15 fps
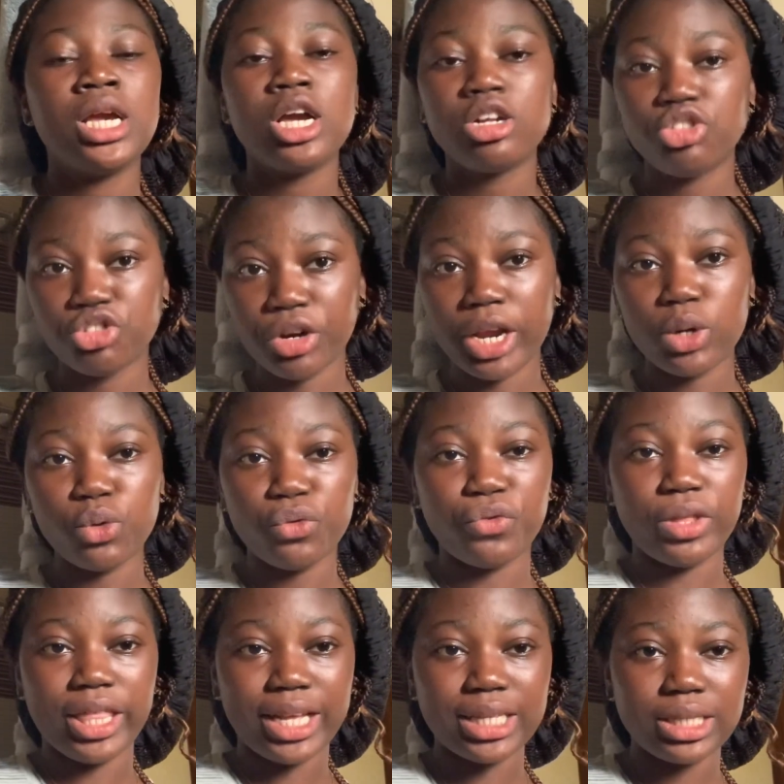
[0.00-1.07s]
try and look
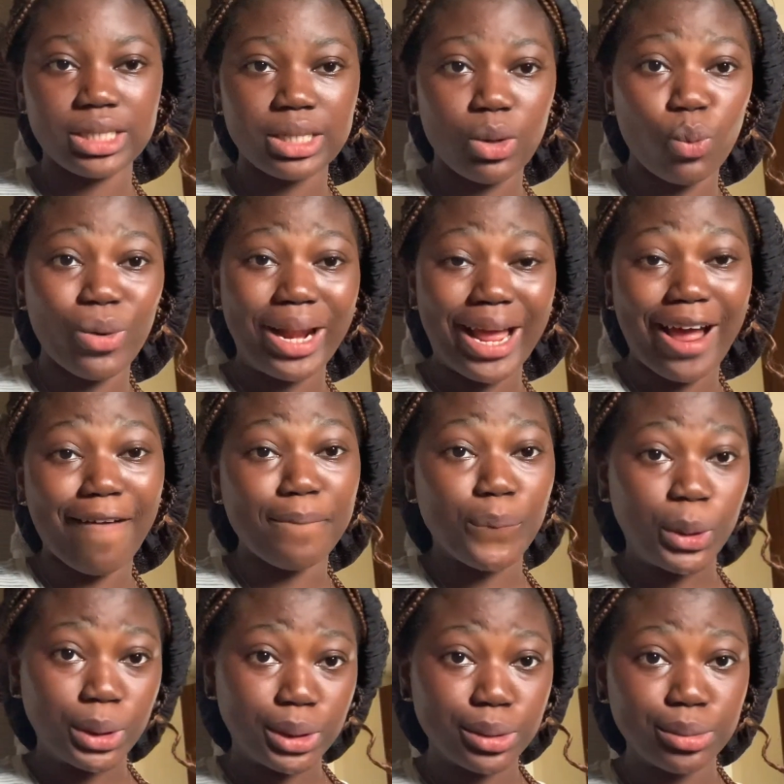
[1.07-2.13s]
for that when I have
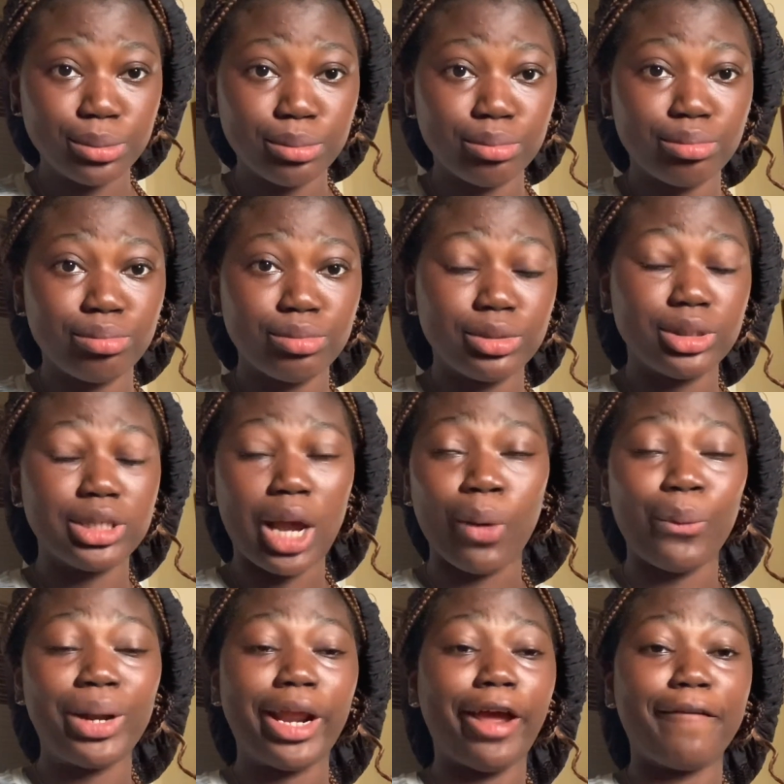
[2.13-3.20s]
money. Yeah,
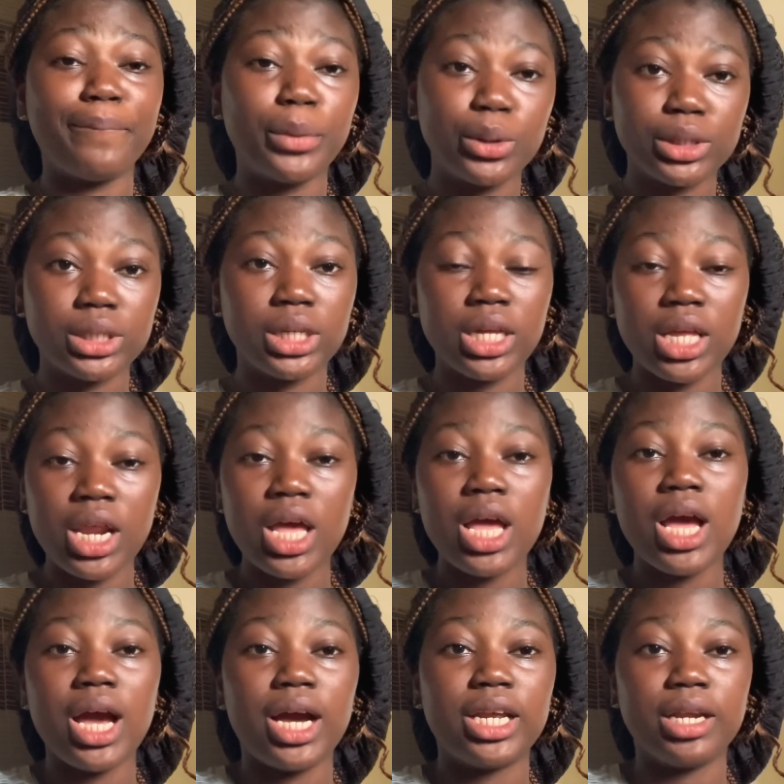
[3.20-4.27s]
when I have money,
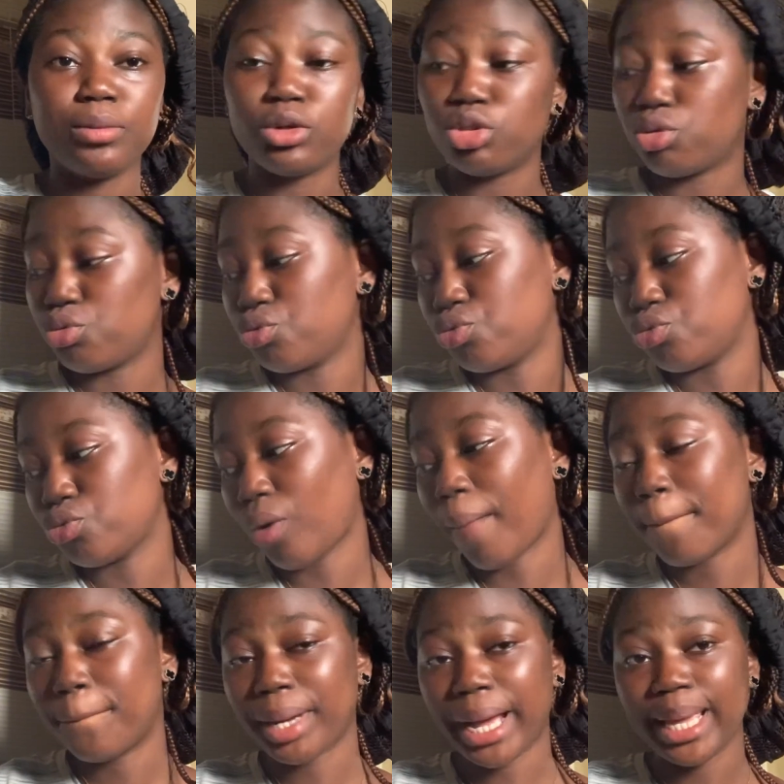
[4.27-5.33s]
and I'm going
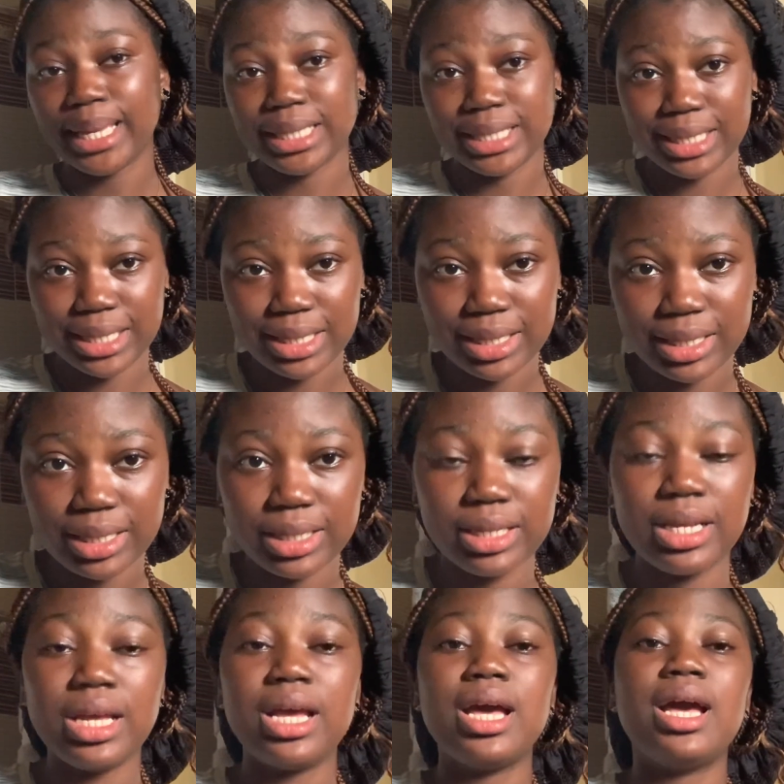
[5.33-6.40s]
to buy it
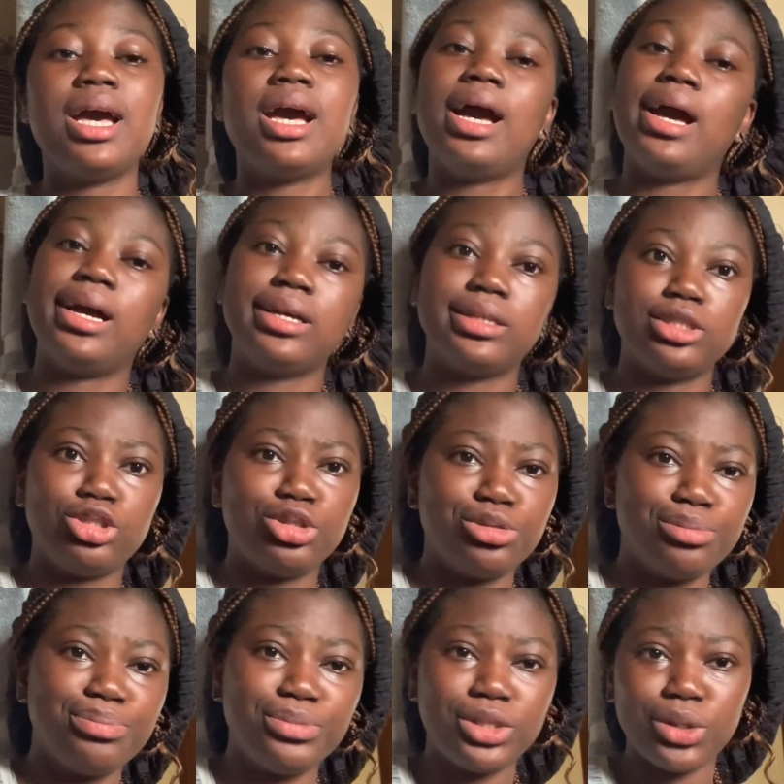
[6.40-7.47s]
and, you know,
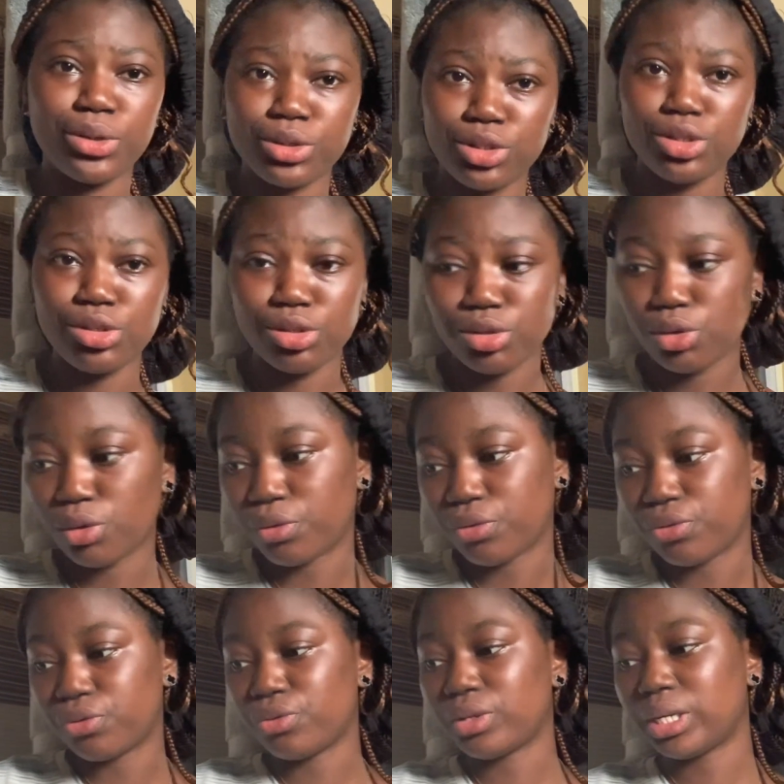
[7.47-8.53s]
the continuous
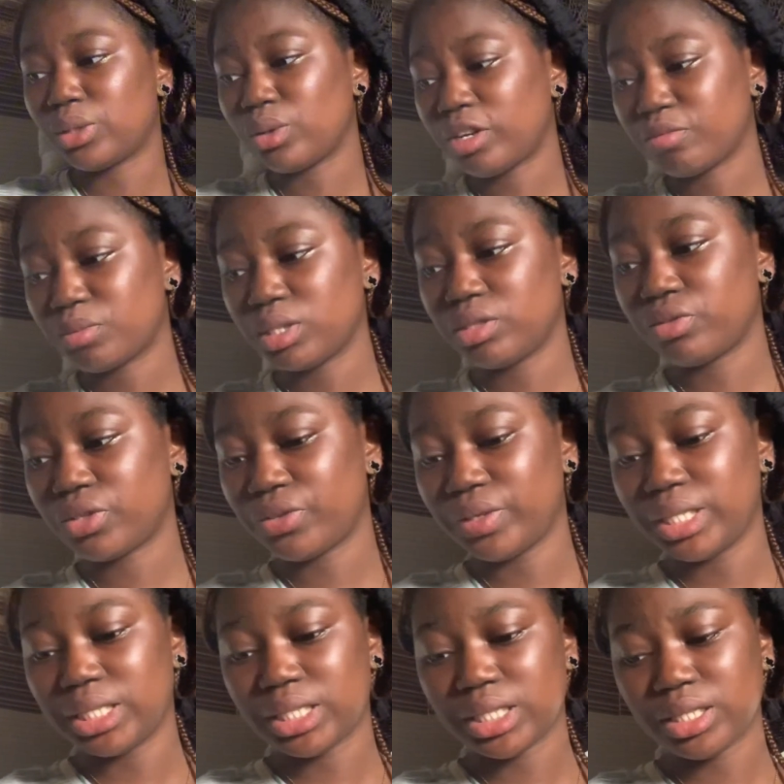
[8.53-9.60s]
stuff. And I don't have money for
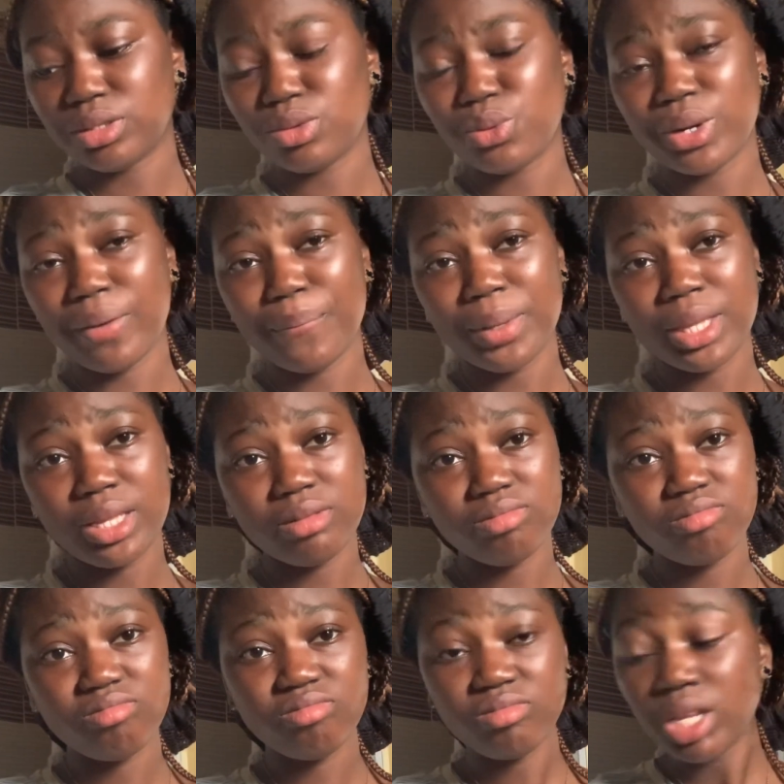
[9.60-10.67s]
it, you know what I
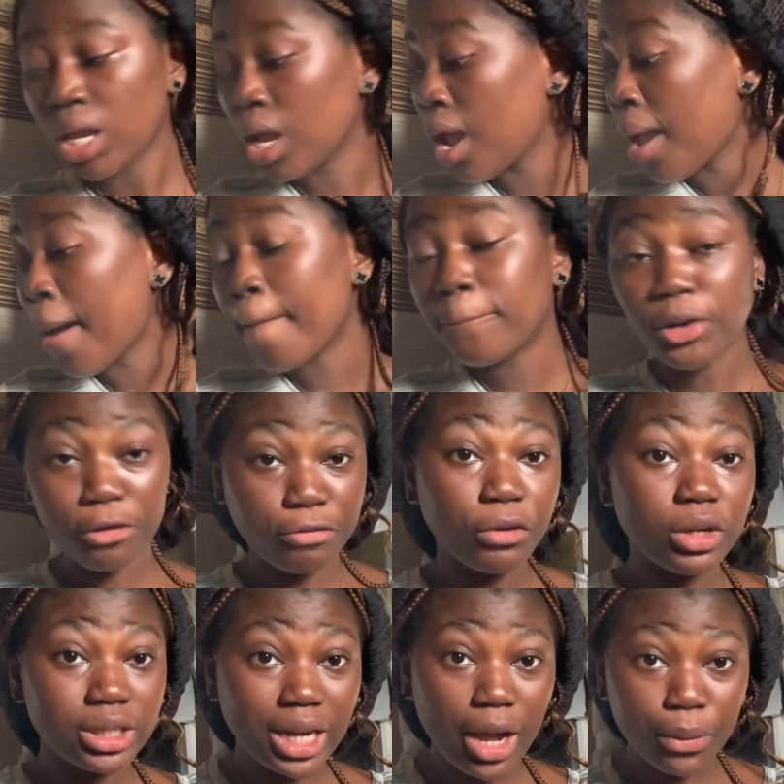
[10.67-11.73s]
mean? But
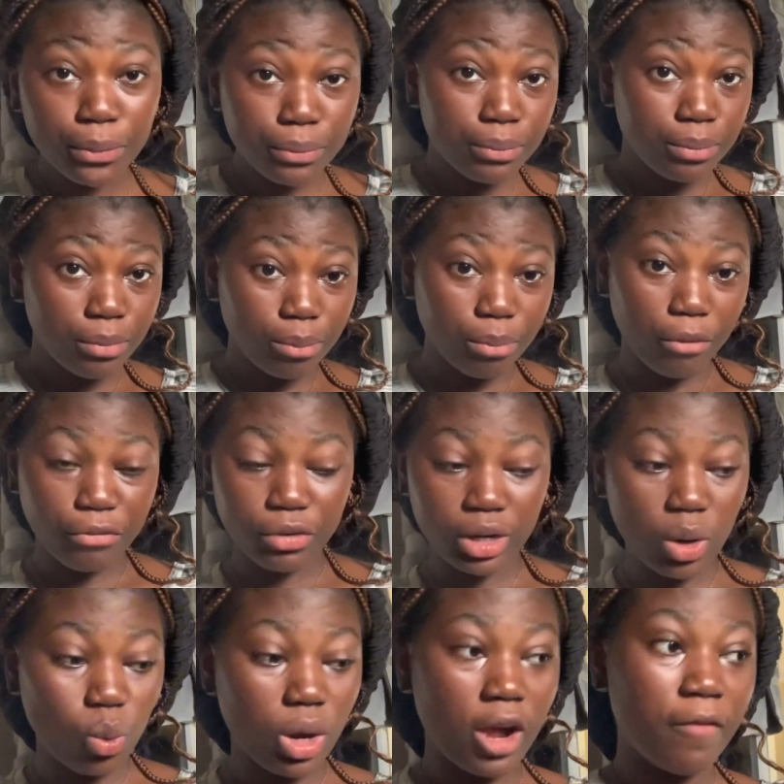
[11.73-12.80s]
for now what
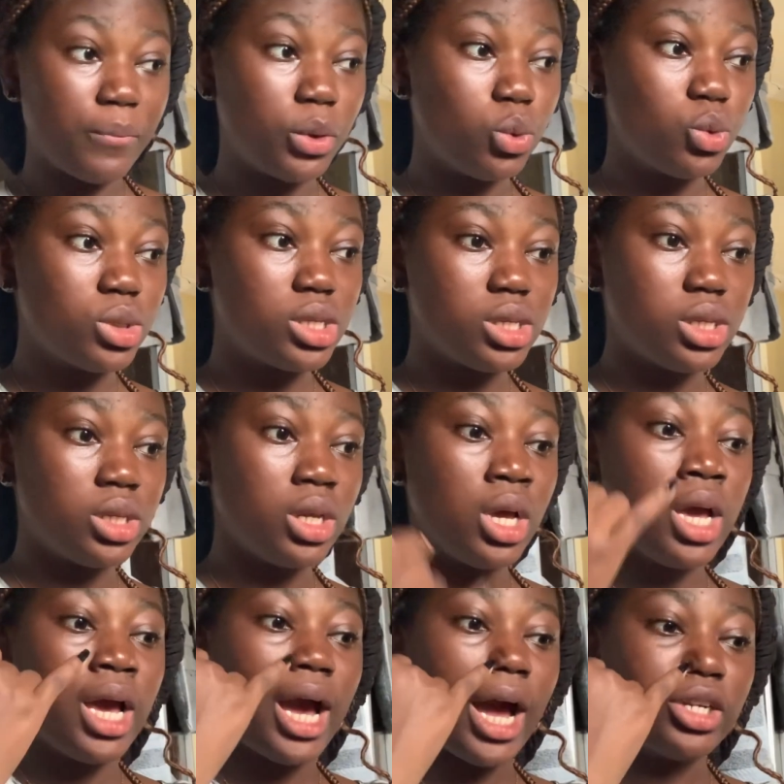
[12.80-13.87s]
I've been
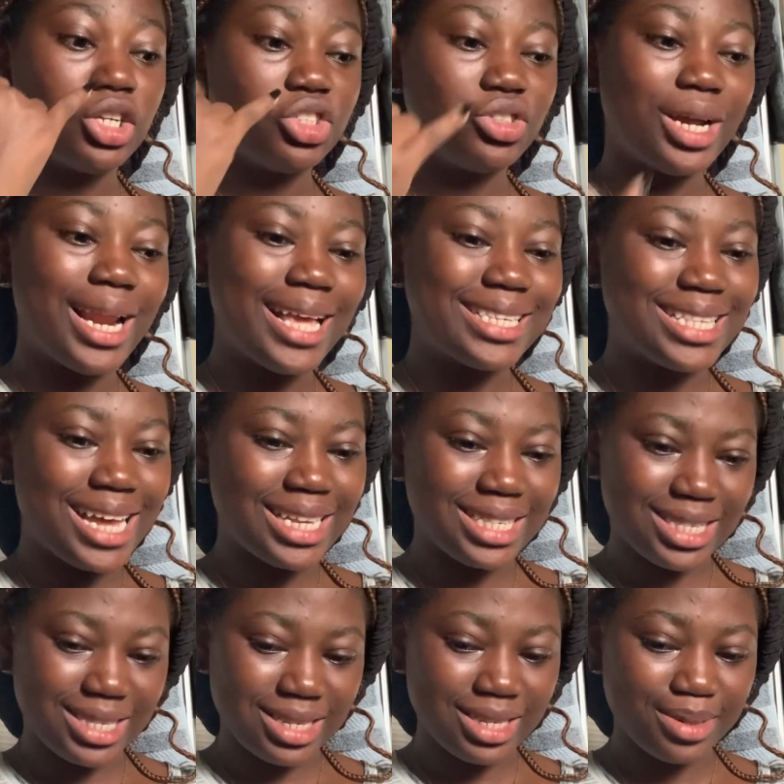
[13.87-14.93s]
using, I just realized
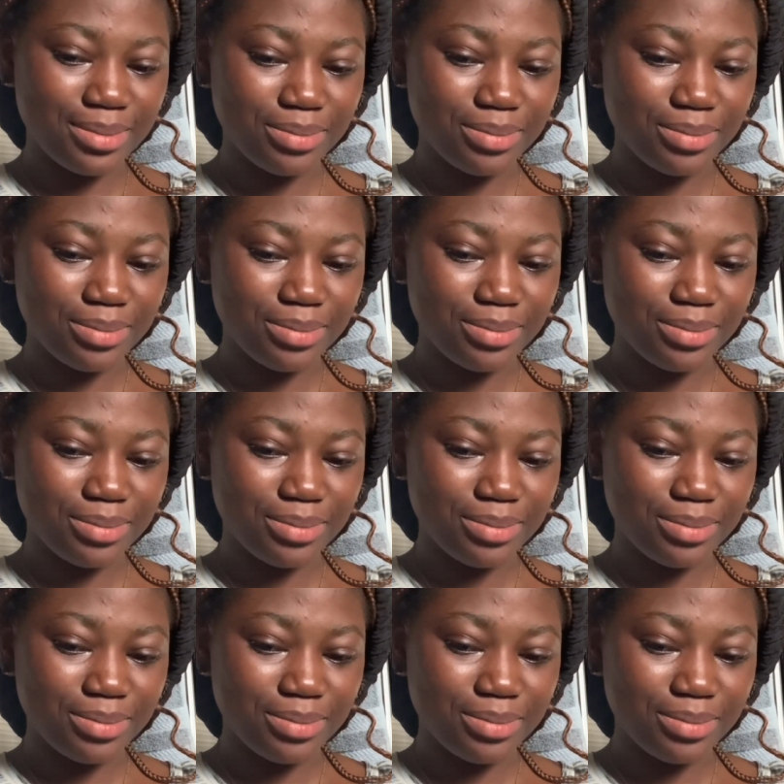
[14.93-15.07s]
that